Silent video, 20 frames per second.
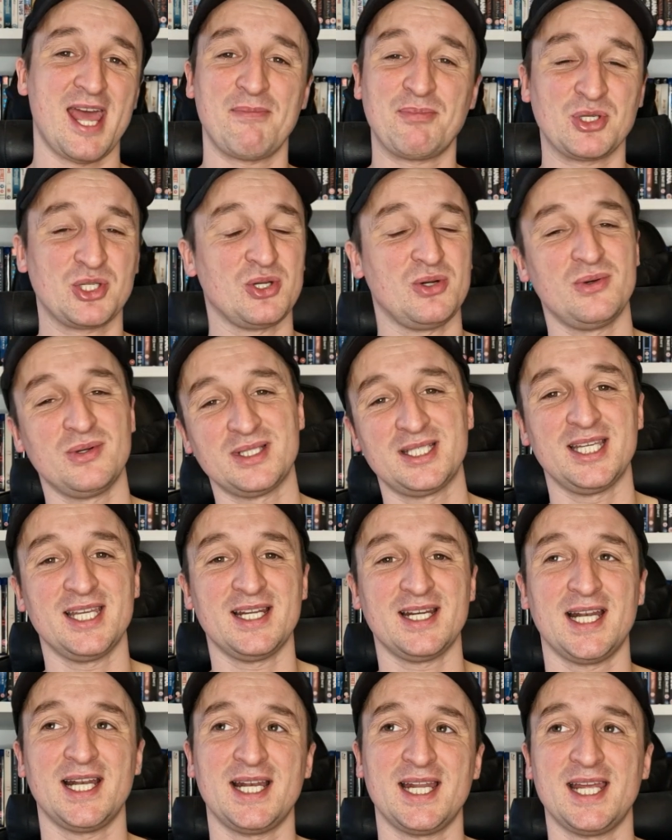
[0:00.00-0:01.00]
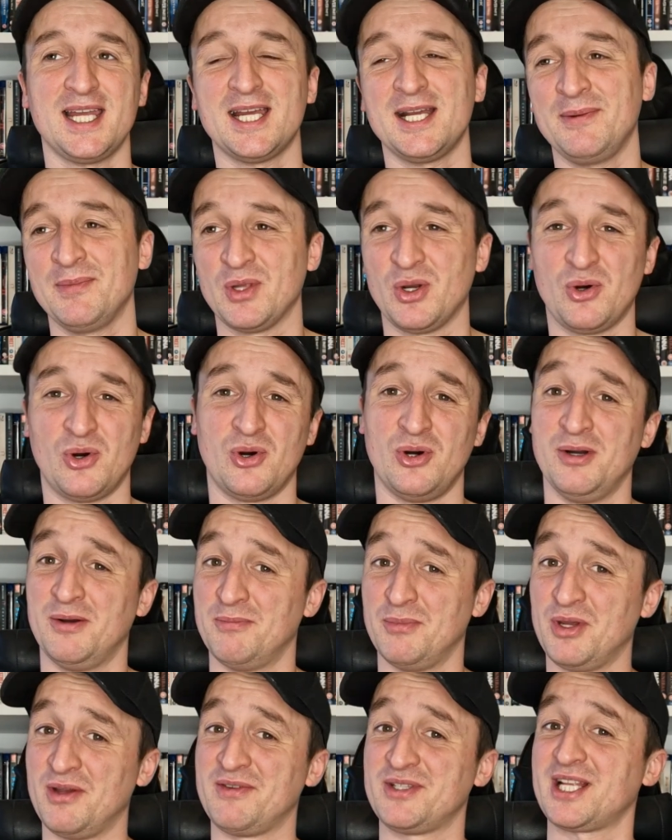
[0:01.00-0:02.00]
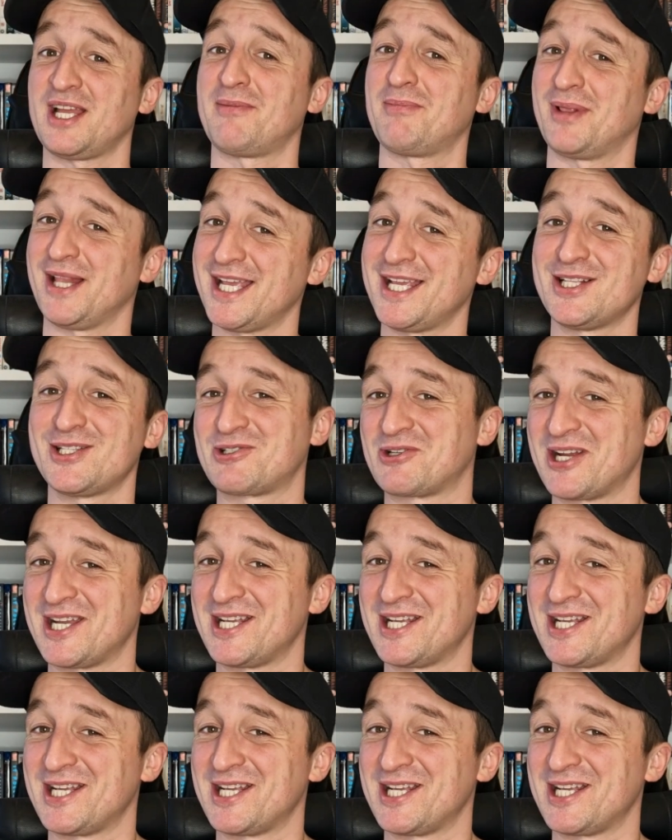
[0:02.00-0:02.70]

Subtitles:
episodes here and there, or movies like Planes,